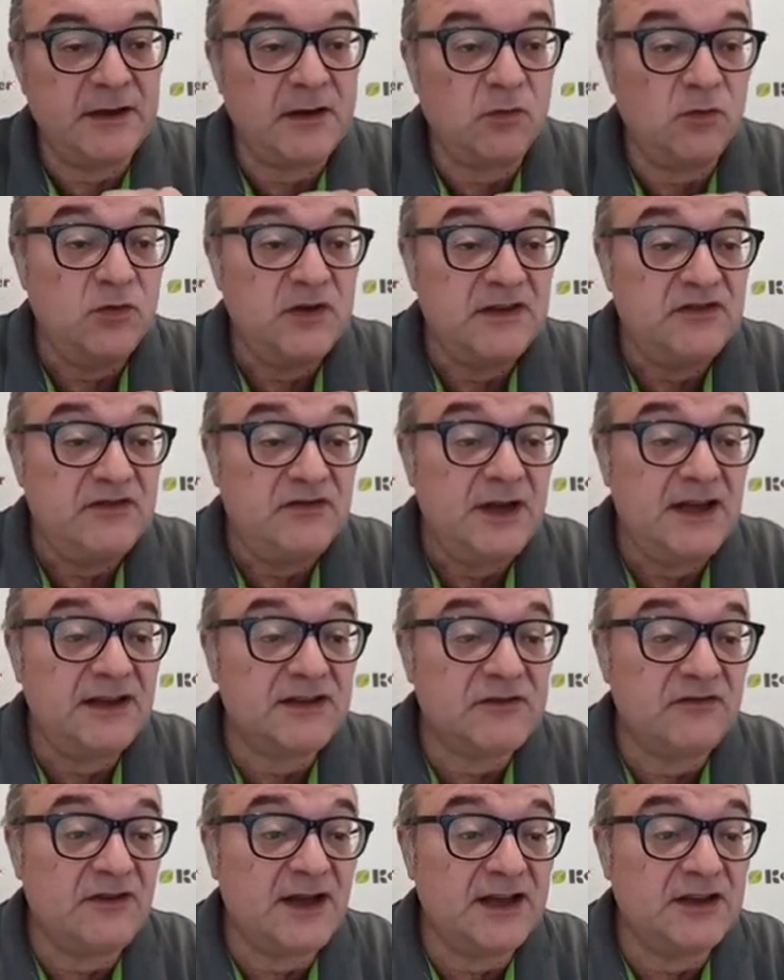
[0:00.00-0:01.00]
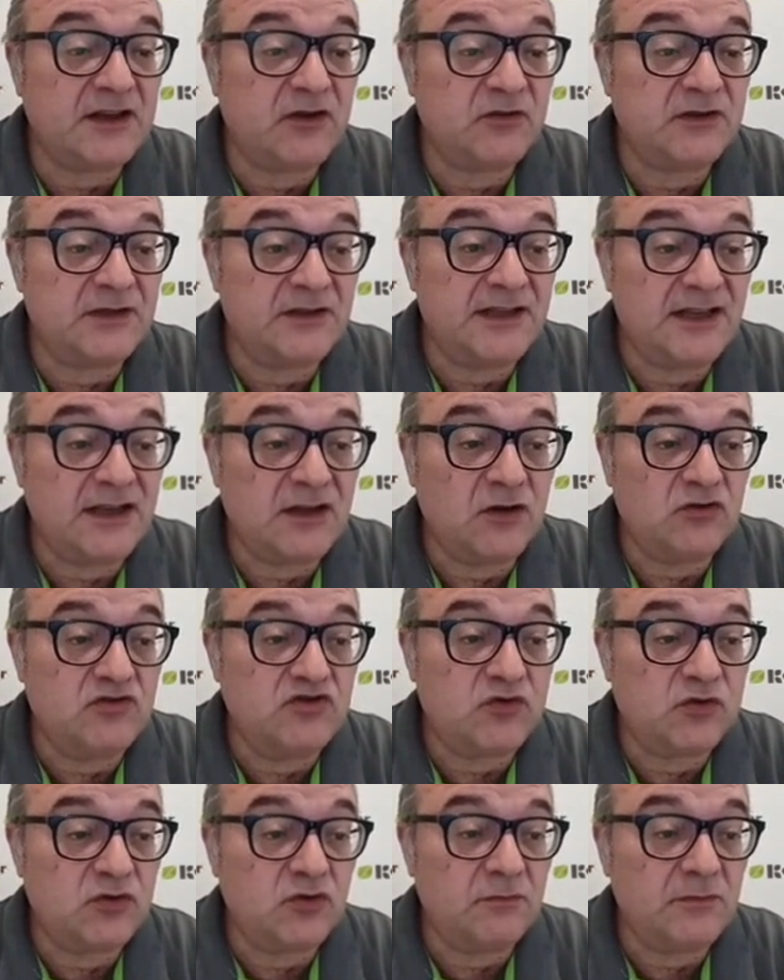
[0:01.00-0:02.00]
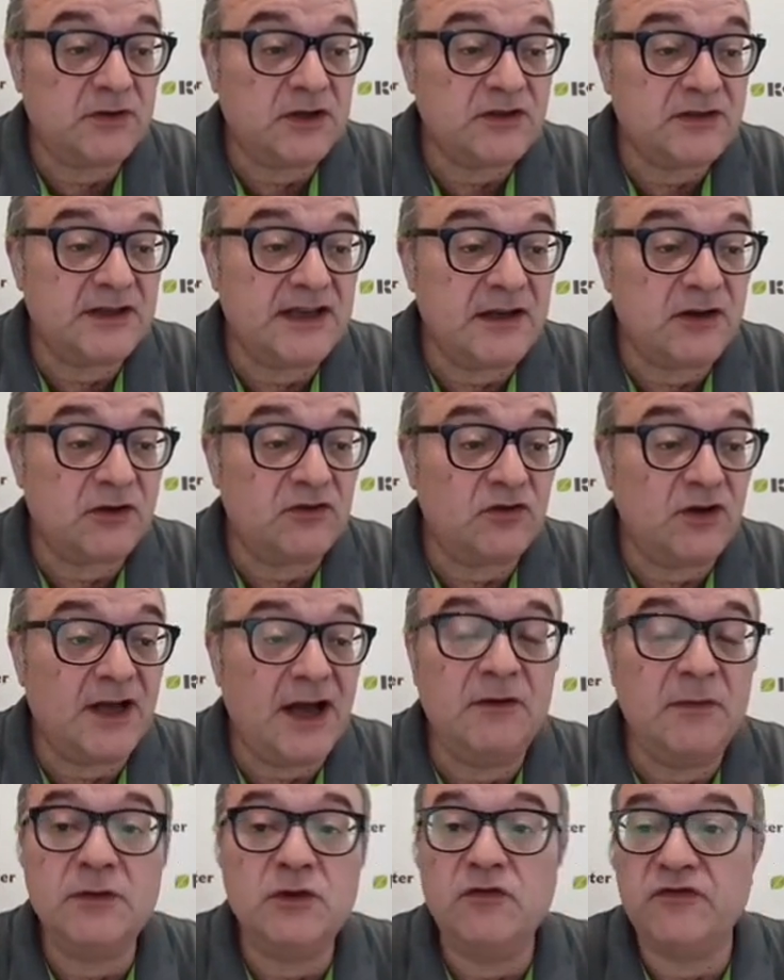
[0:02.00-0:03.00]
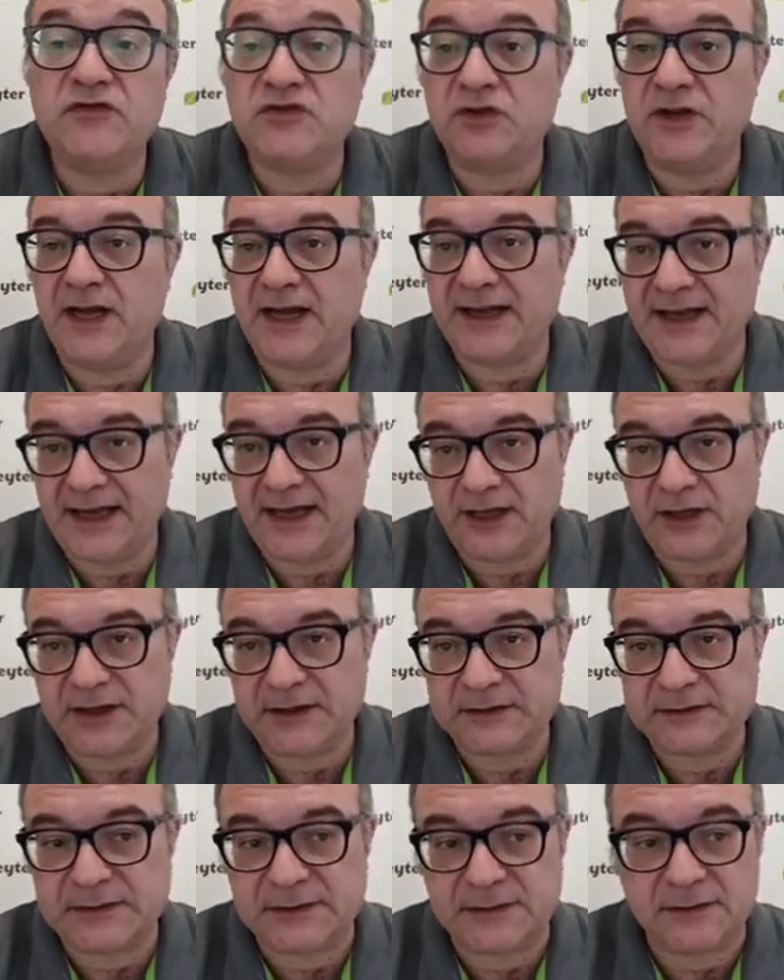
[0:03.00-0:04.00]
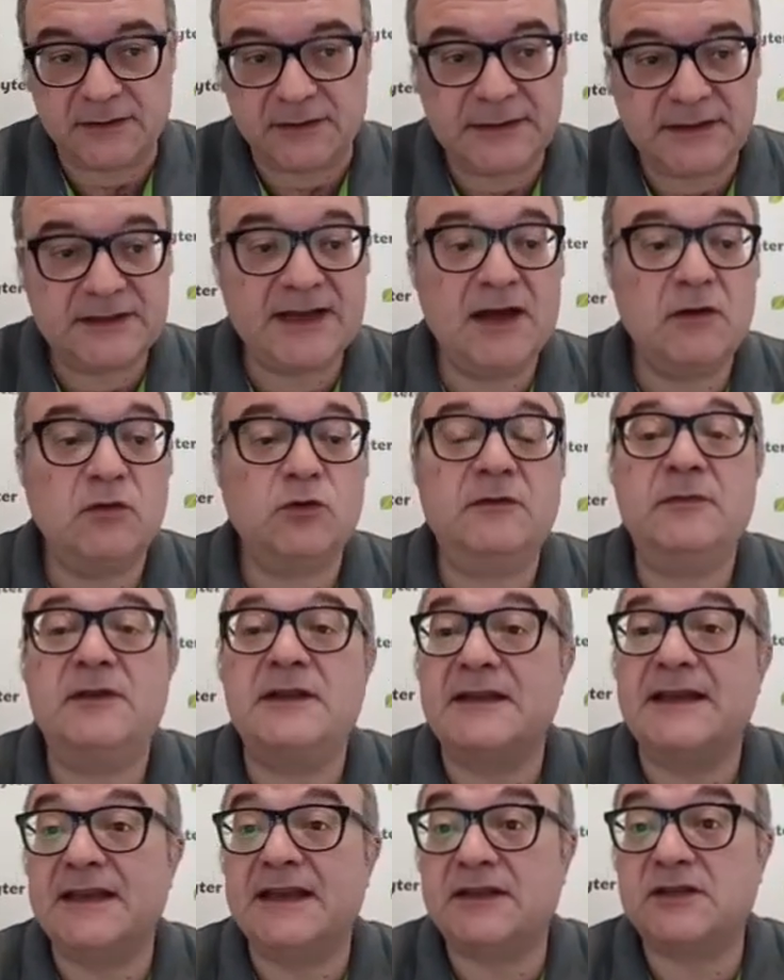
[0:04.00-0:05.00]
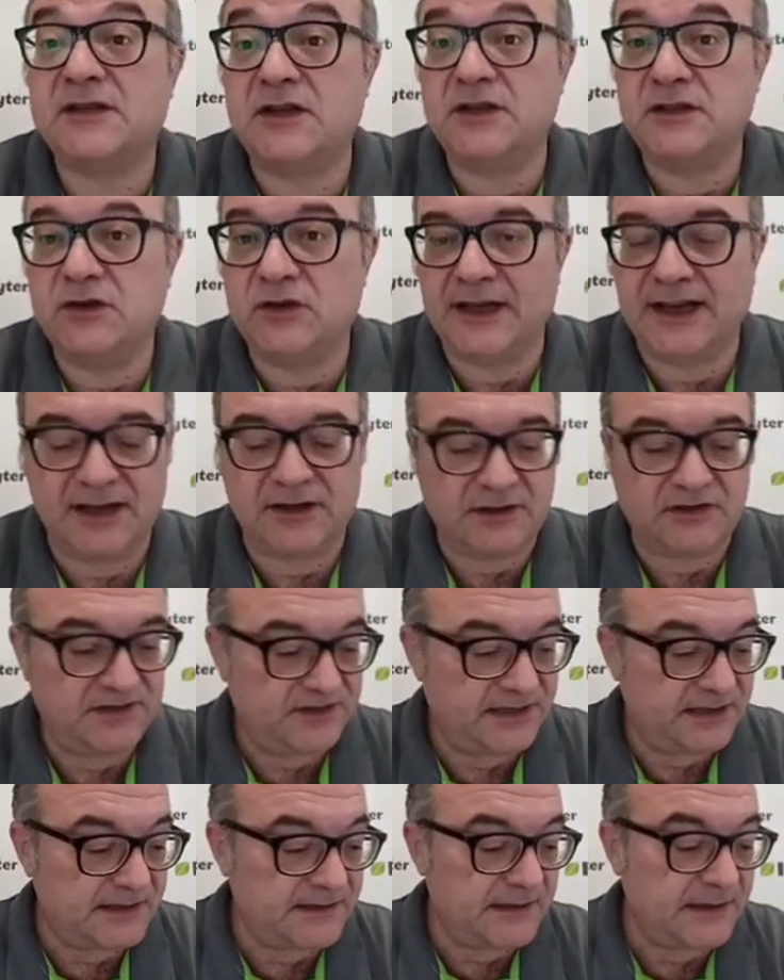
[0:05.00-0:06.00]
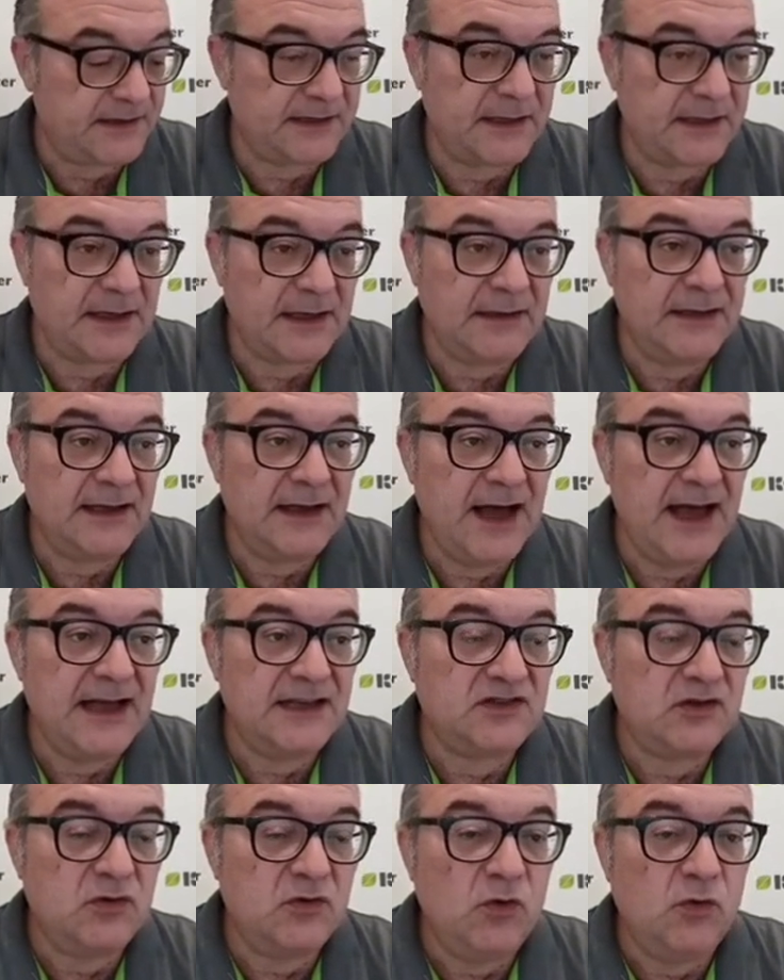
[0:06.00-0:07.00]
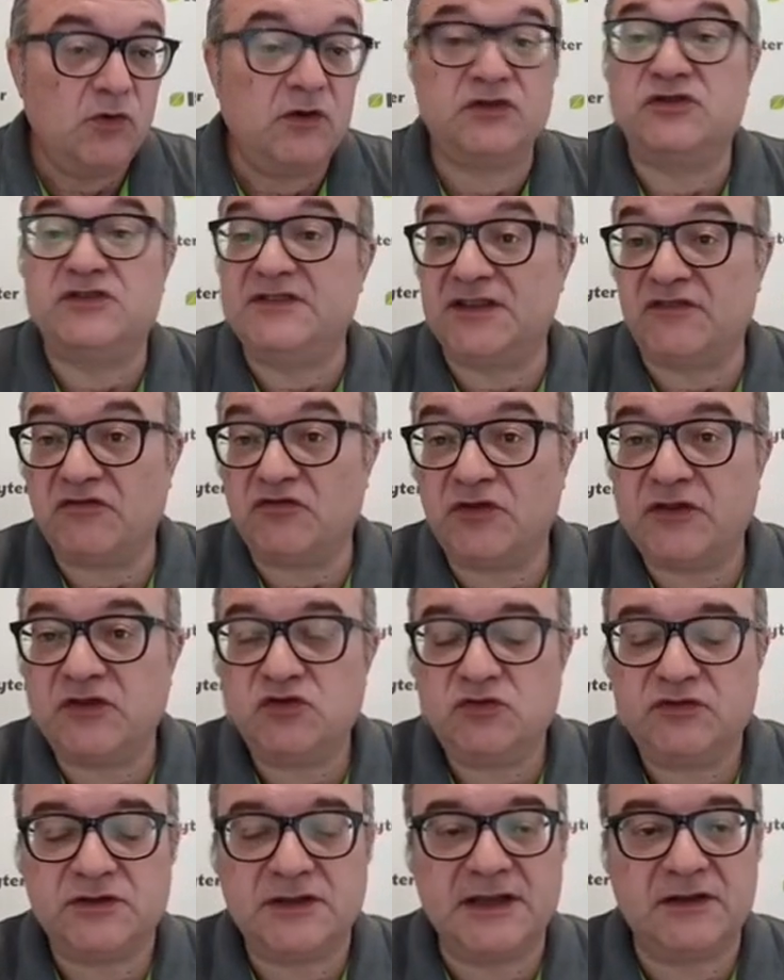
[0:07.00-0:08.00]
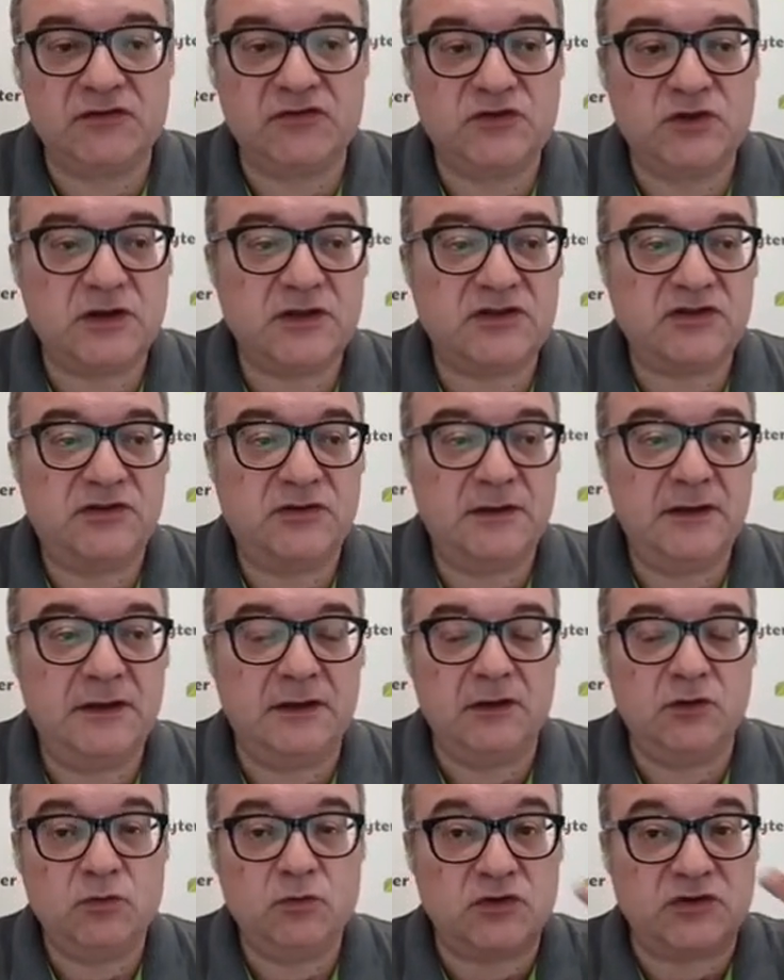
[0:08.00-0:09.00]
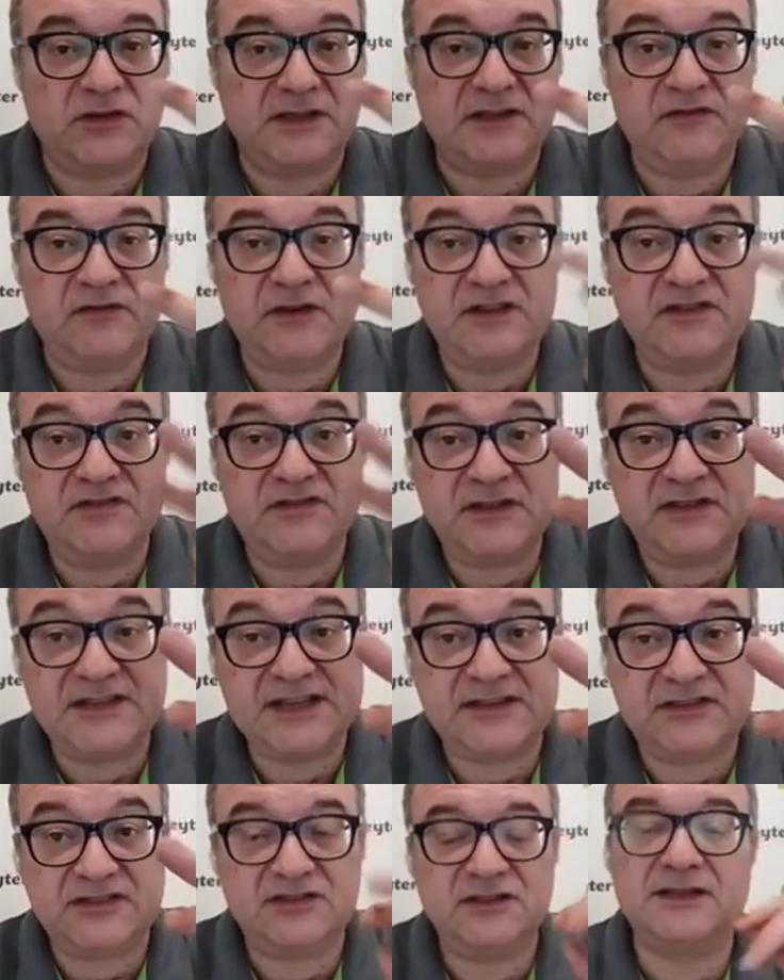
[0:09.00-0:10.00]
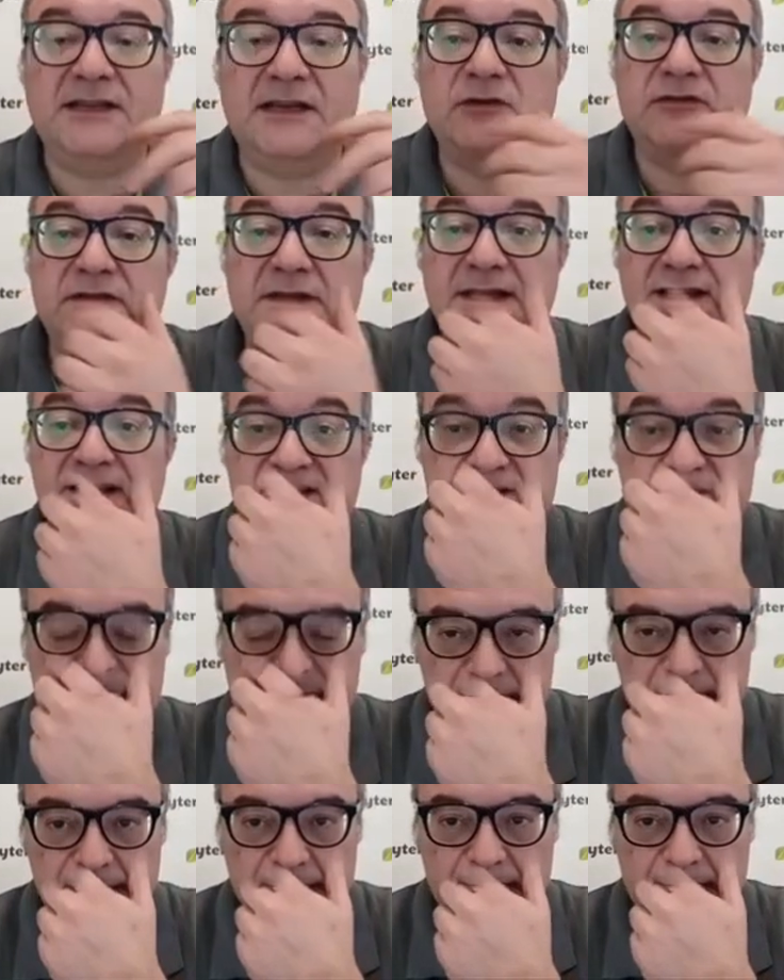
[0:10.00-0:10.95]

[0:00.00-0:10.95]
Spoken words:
we'd find a value in kilojoule per kilogram of dry air. That would be the internal energy. The isocores, if we do the inverse, will give us the density of the air.